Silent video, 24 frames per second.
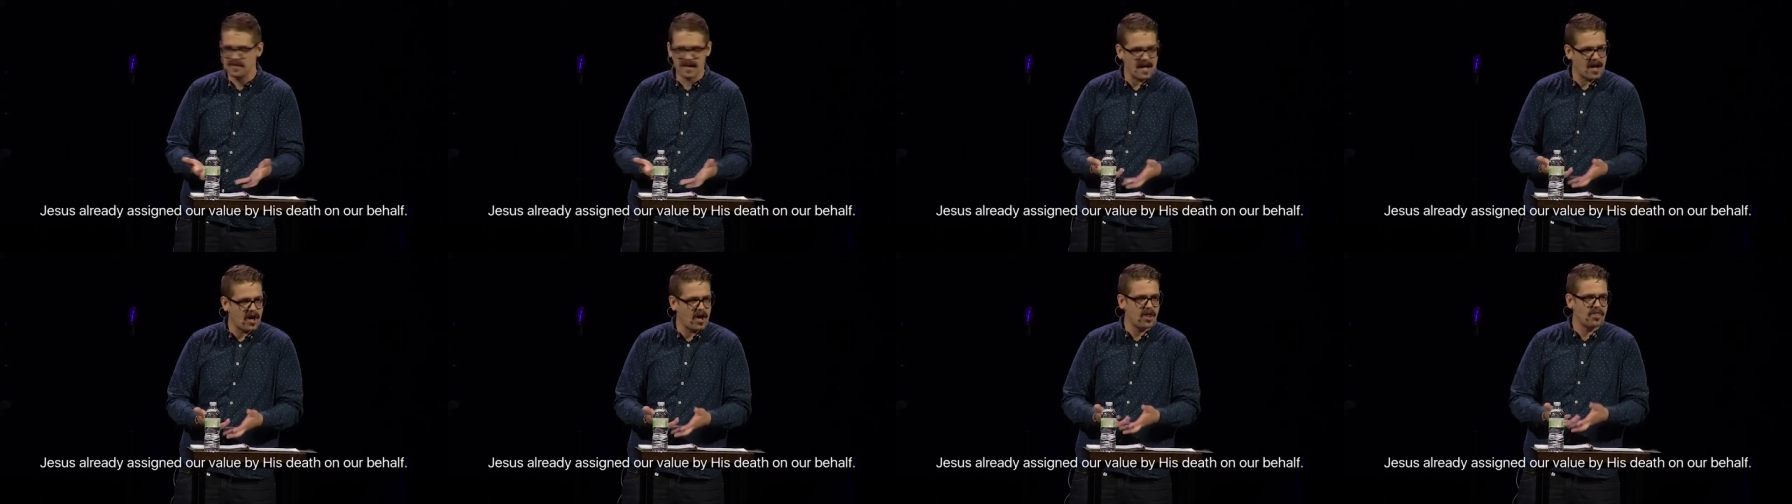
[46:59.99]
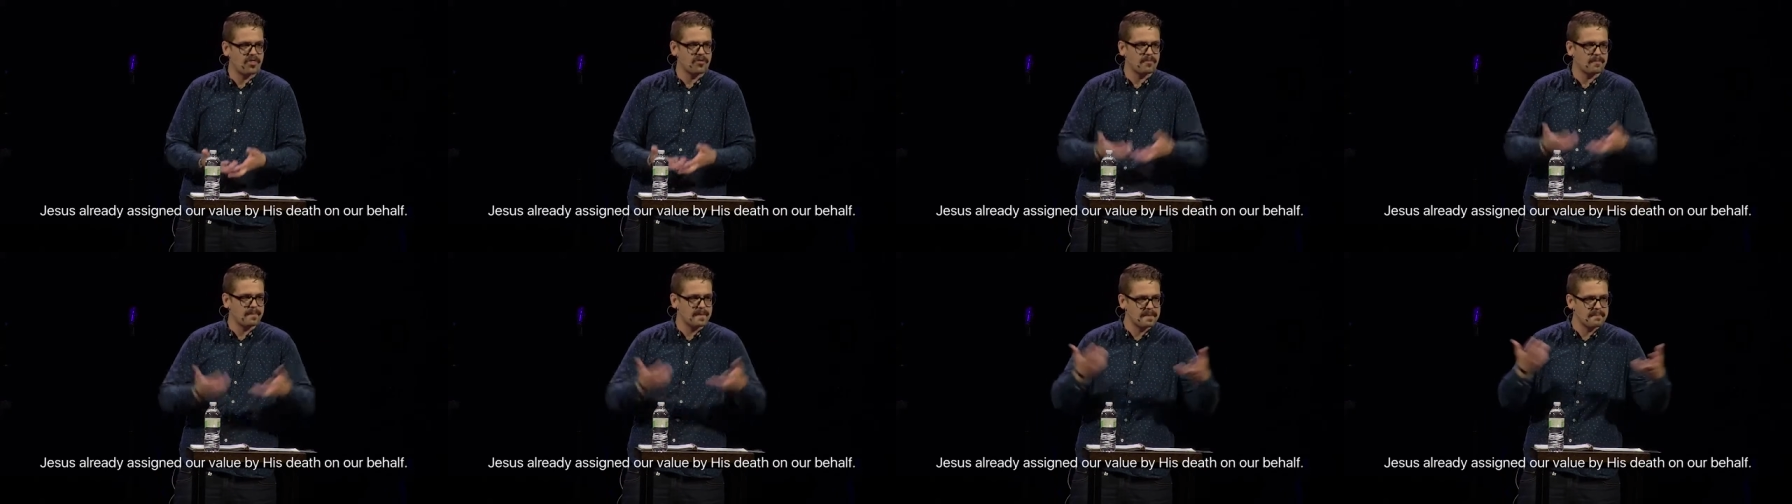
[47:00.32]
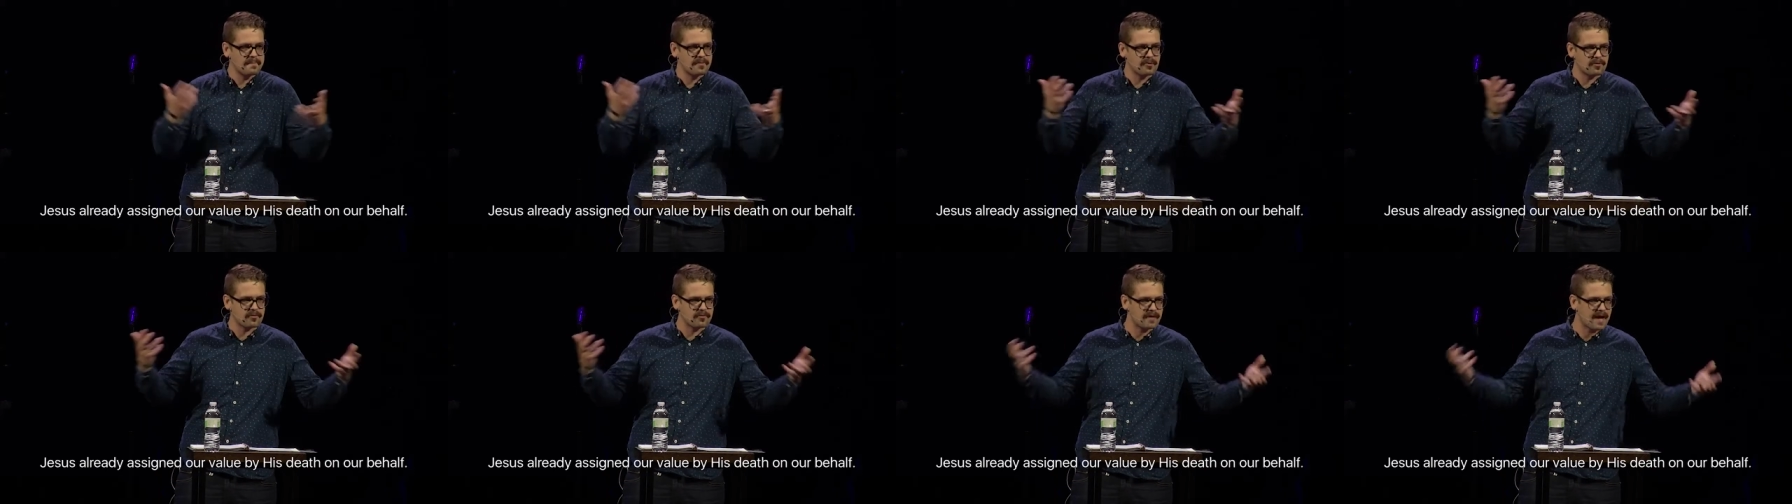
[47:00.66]
that other
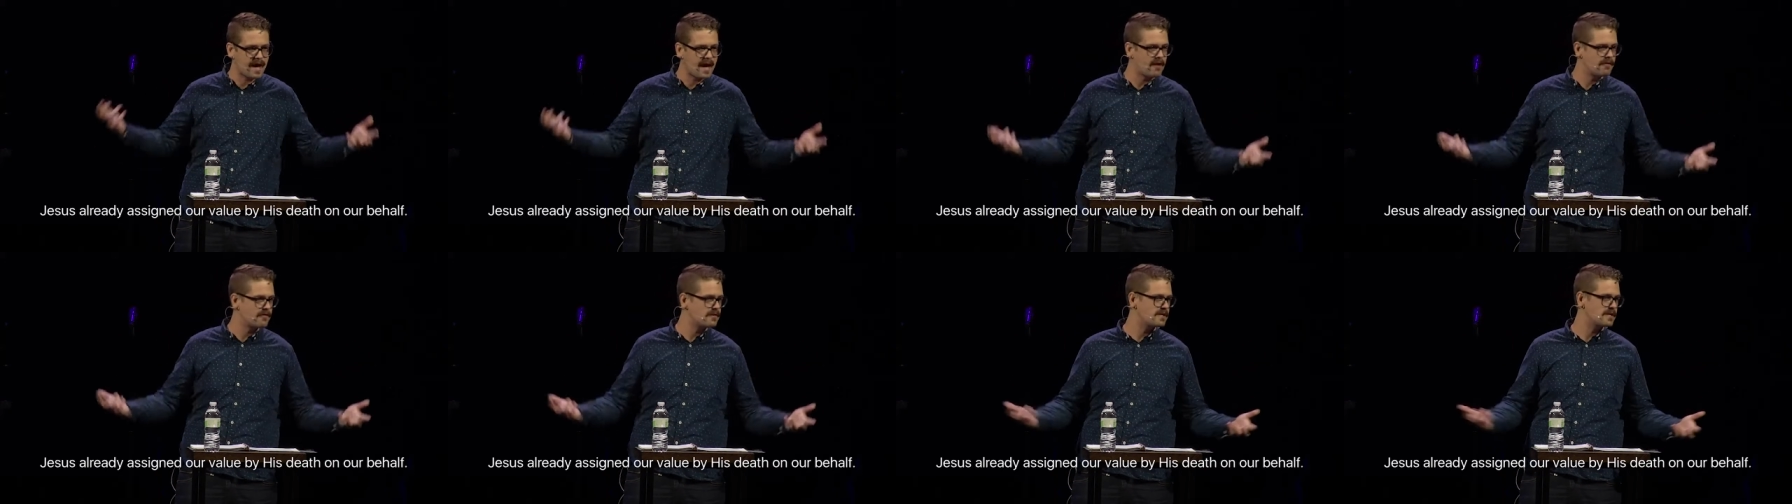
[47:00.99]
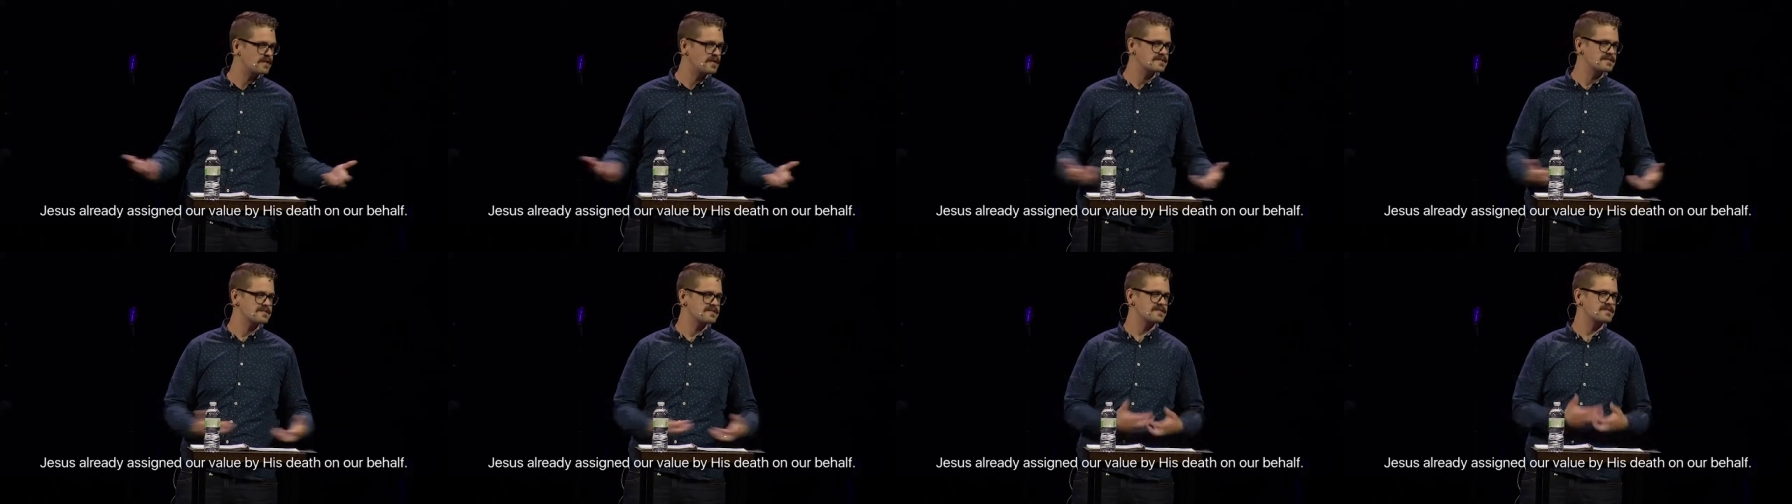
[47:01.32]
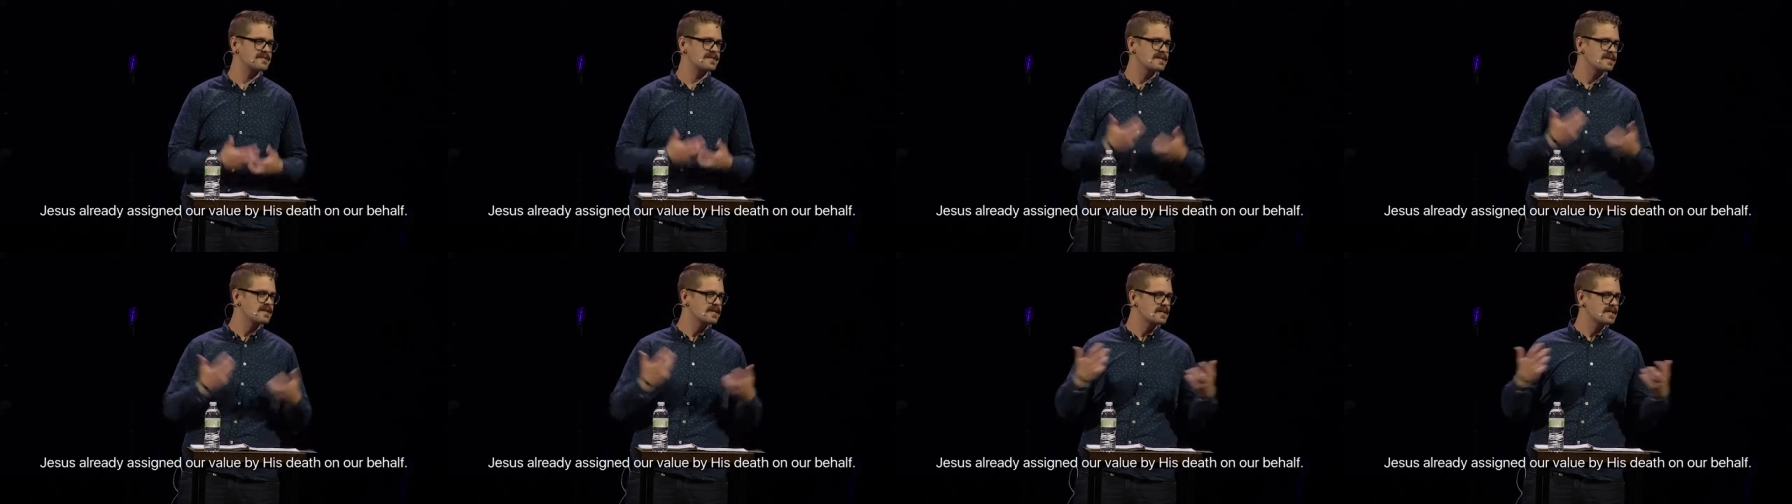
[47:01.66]
people around us